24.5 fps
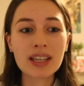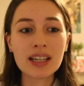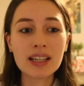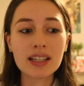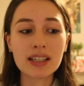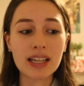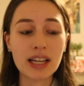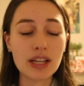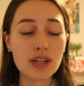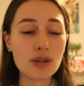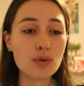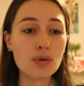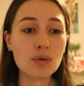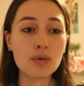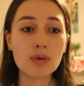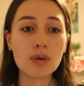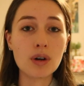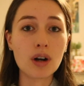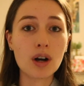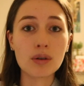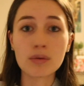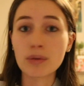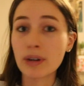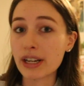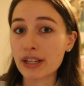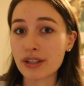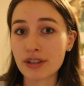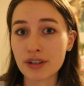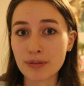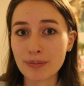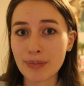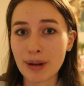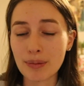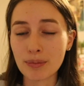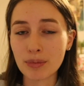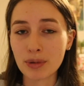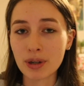can you erase your
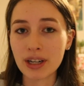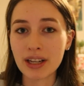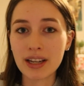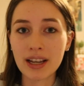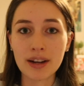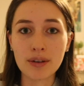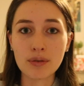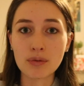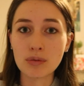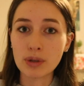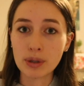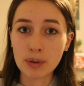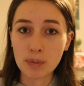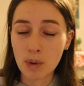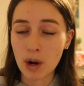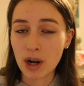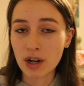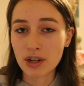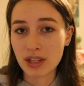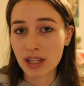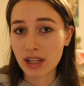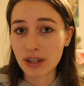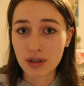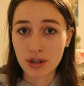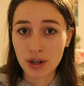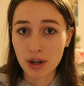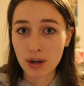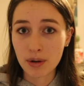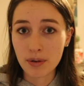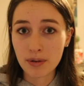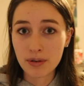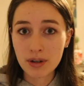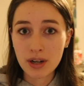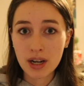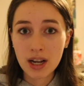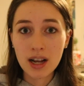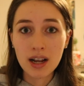memory and rewatch that
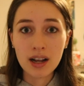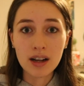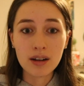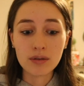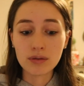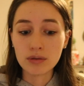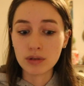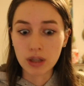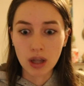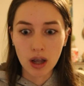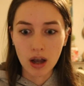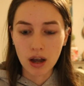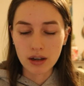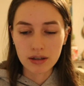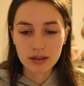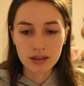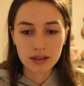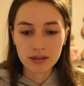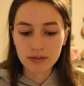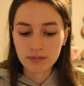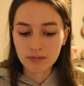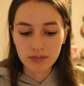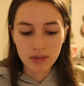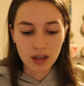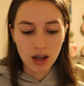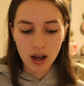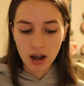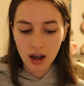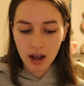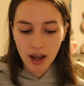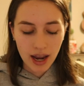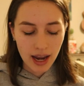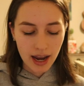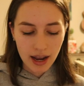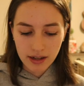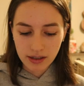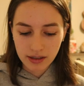show? Lost.
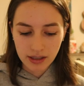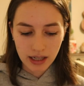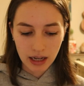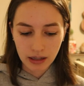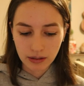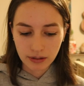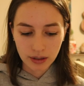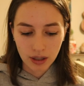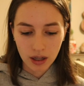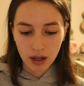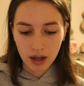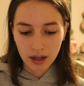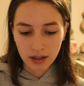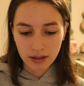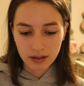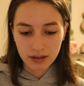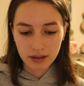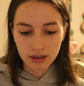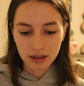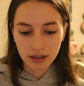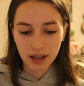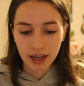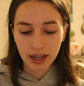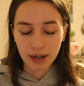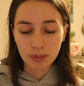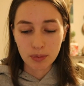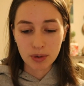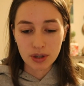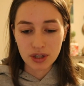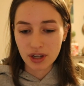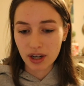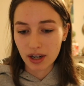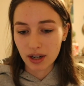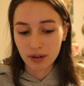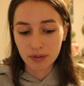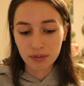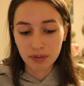Hands down, Lost. I wish
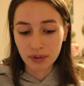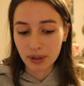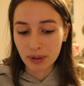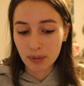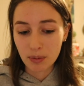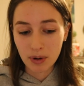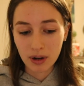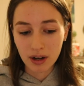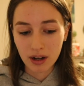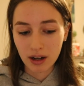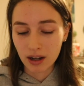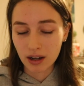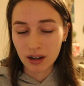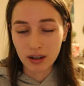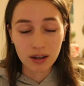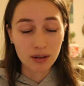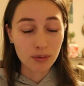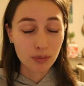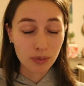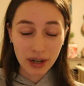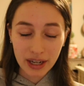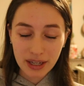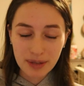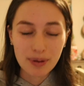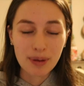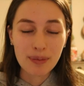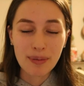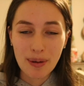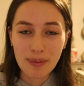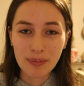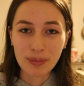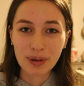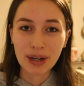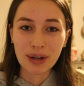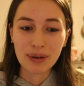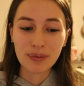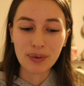I could erase my
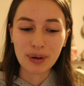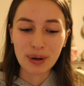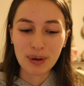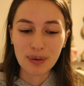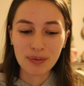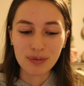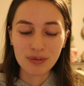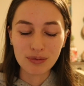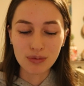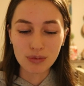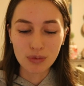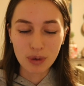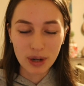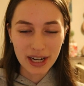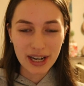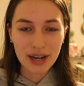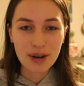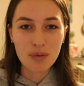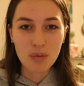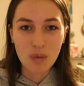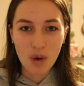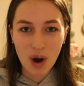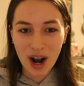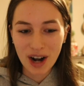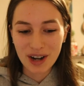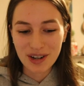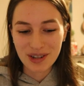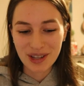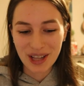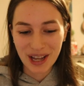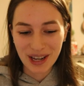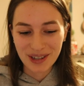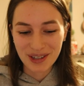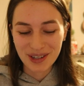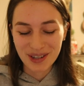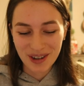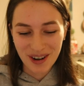memory and rewatch
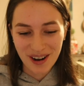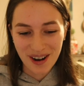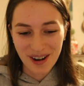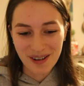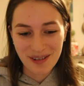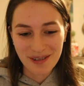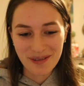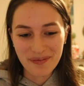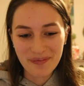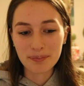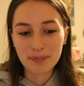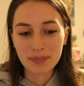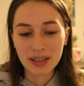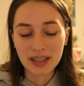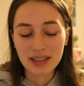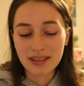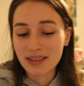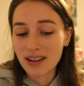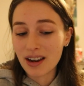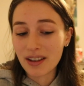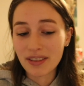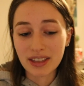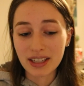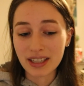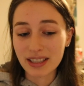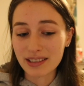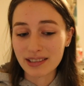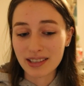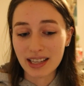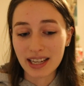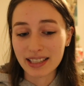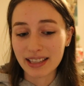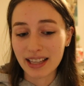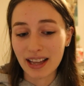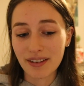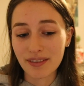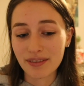that show, because nothing is
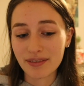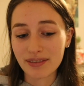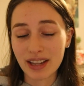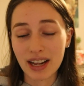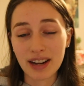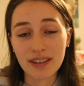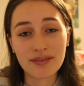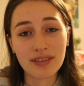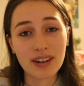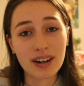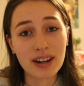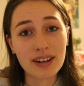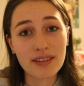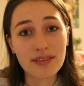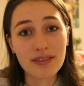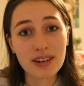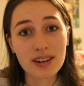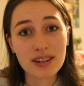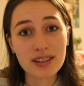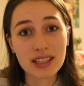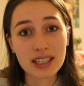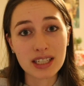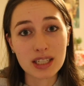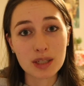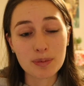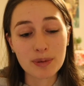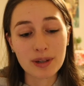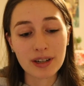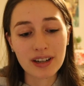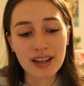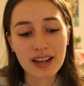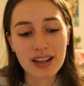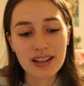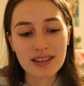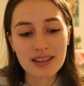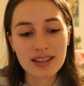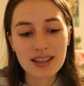like that very first
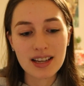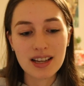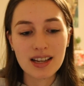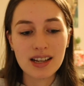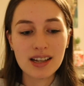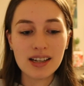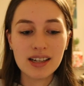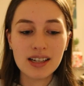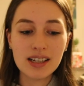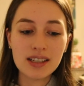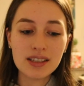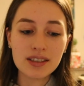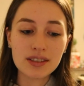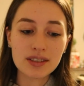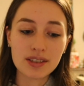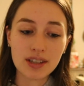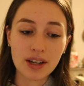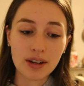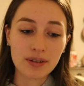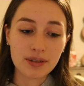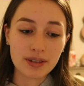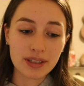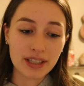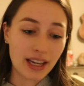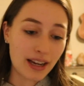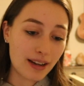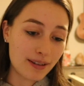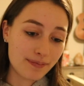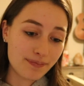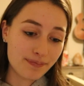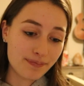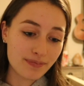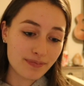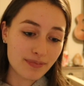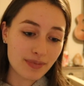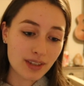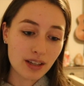experience. So yeah.
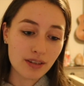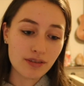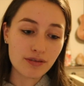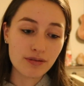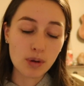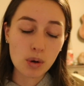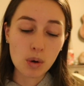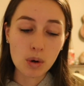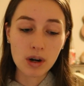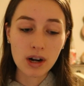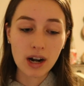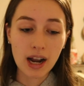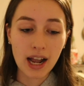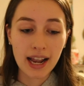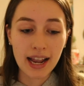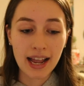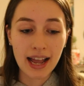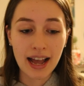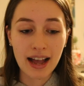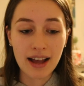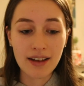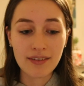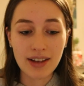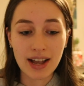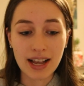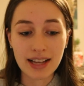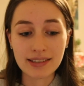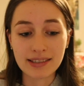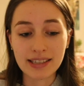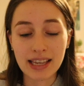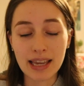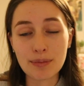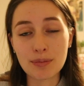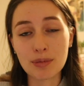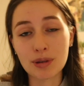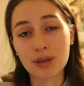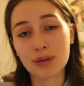4, I have as
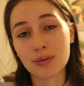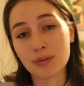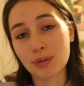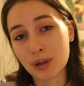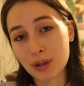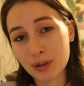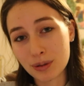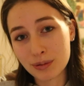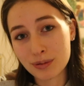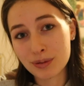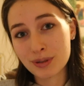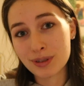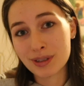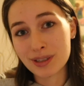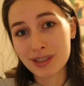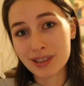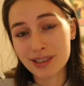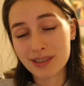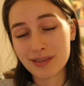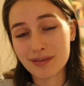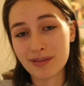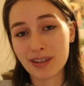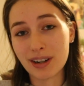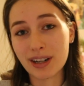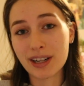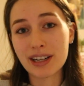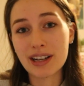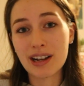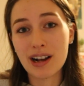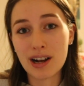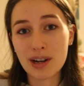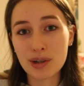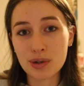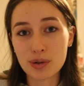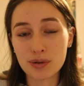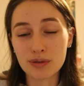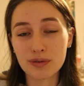Game of Thrones. Very
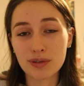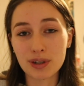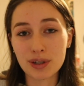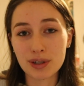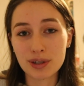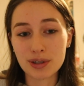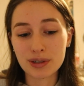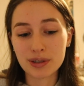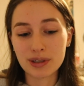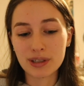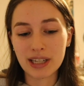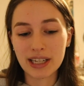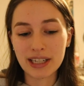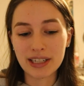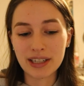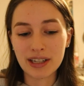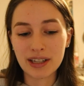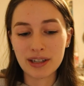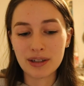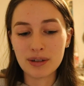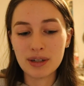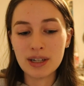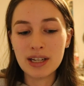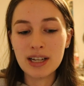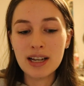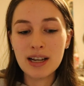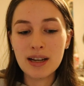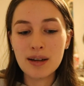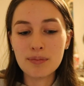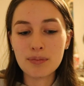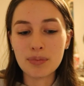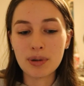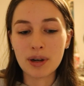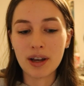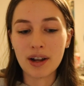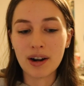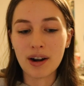controversial, I know,
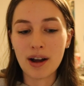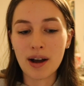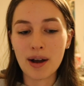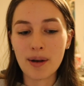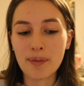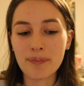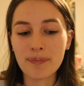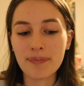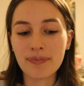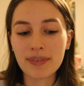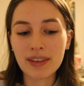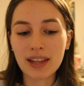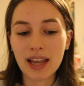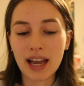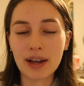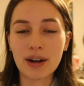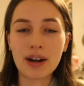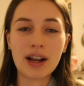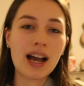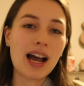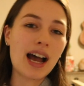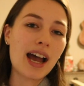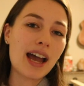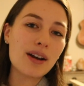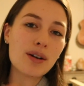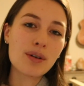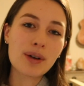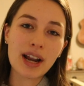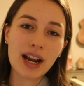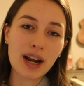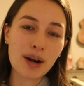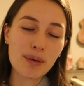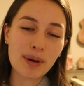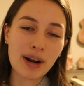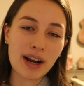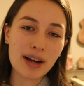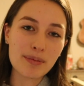but I don't
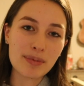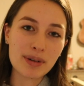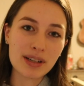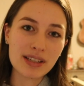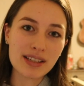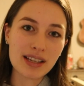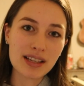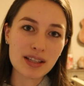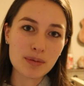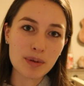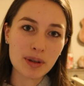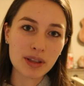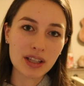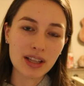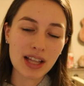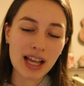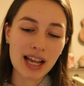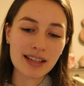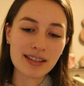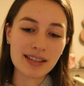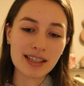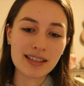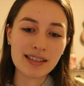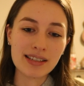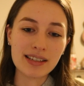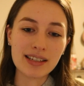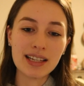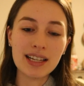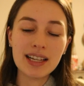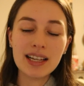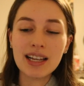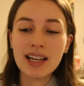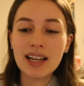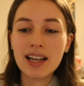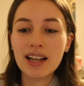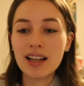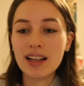care what anybody says about the last season.
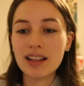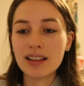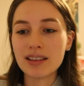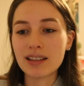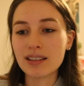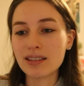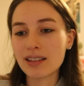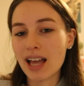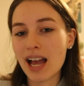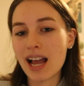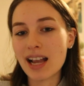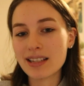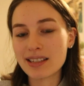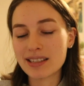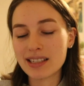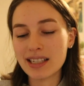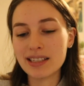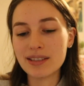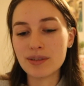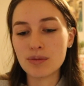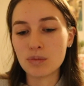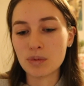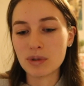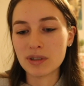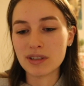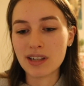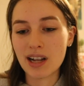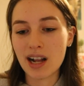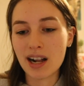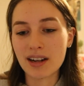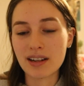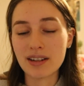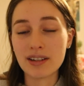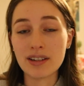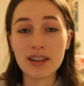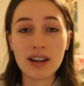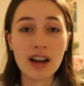The last season was
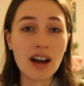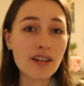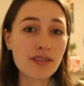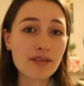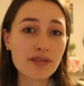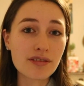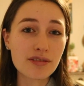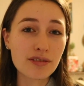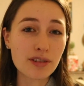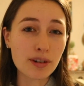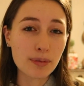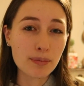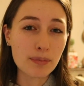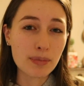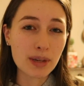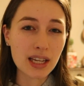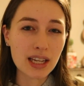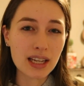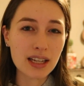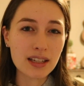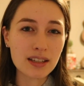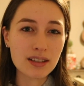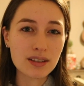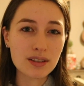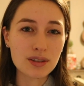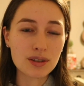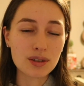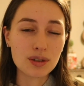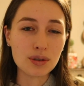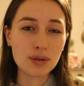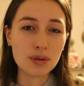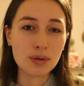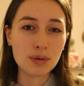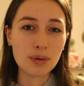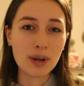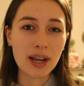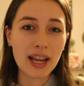not enough for me
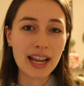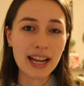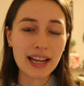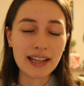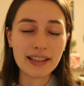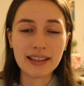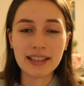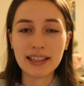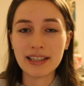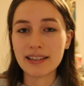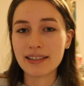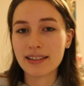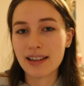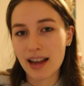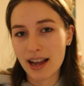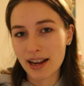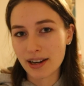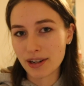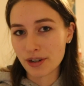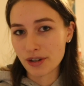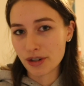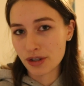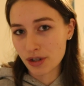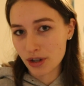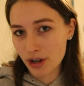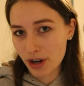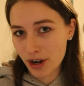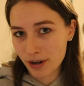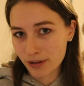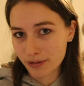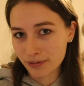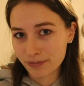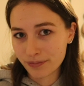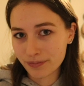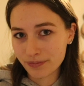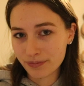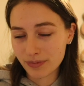to hate the entire show.
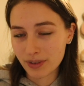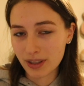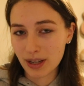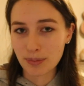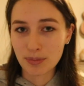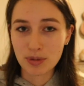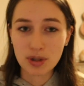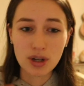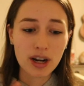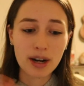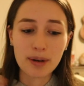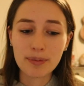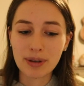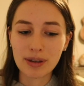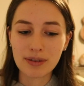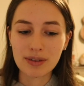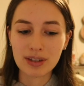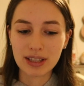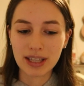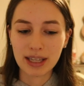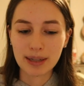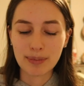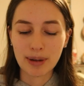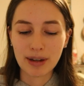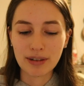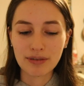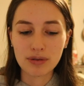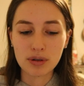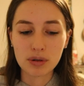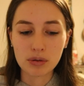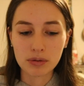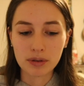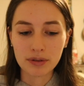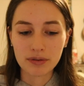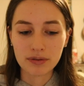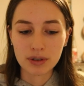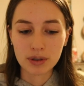I'm sorry I'm giving like my full
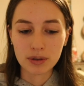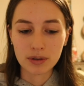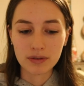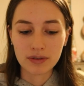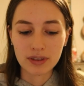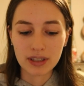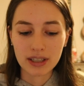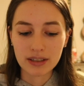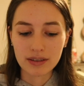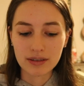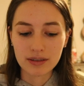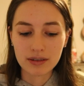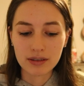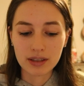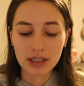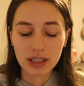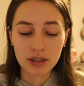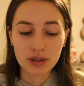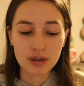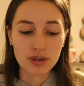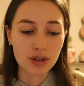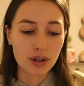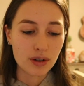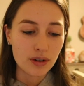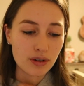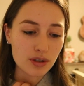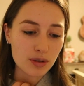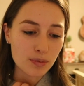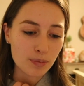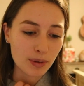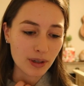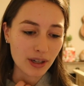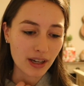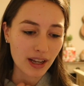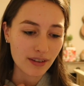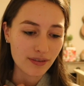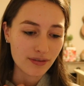review of these shows,
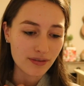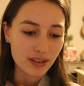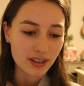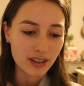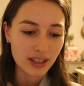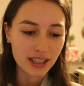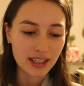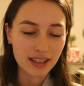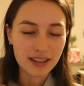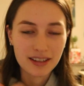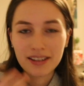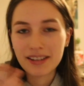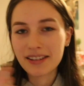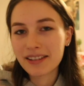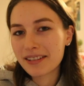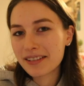but I feel like,